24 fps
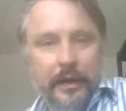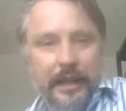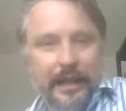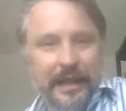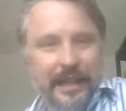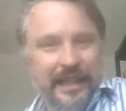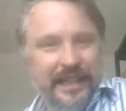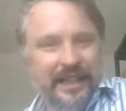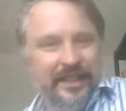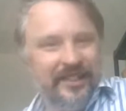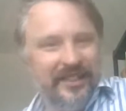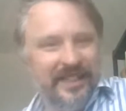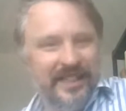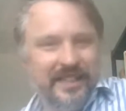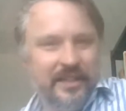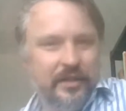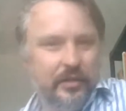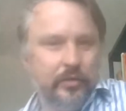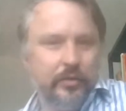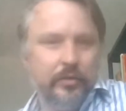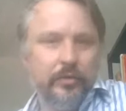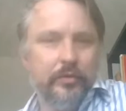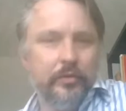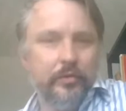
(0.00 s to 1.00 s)
and only
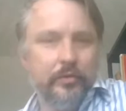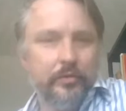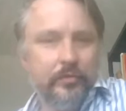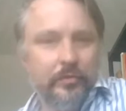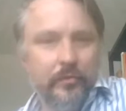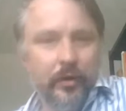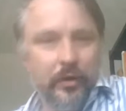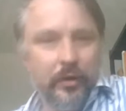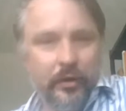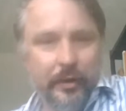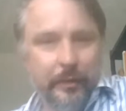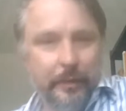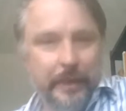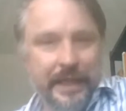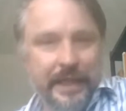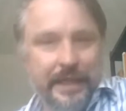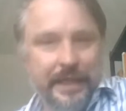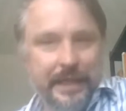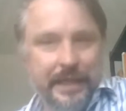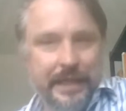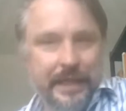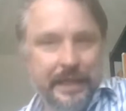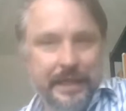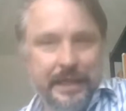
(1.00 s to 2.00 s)
saw On Her
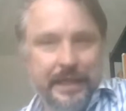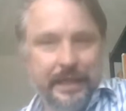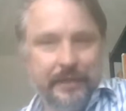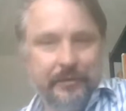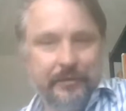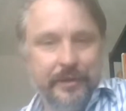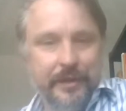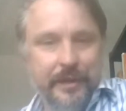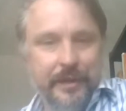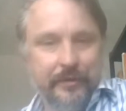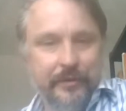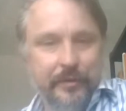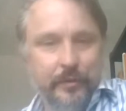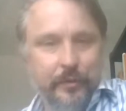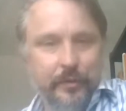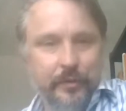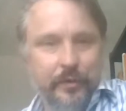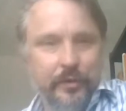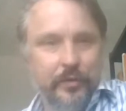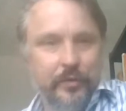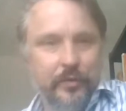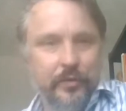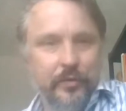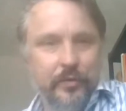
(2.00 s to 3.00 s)
Majesty's Secret Service
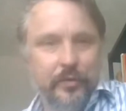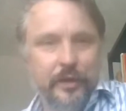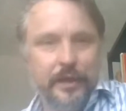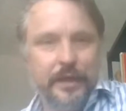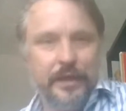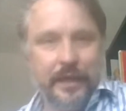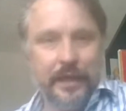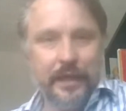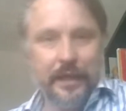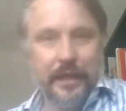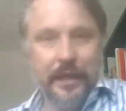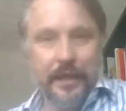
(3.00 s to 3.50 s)
once or twice,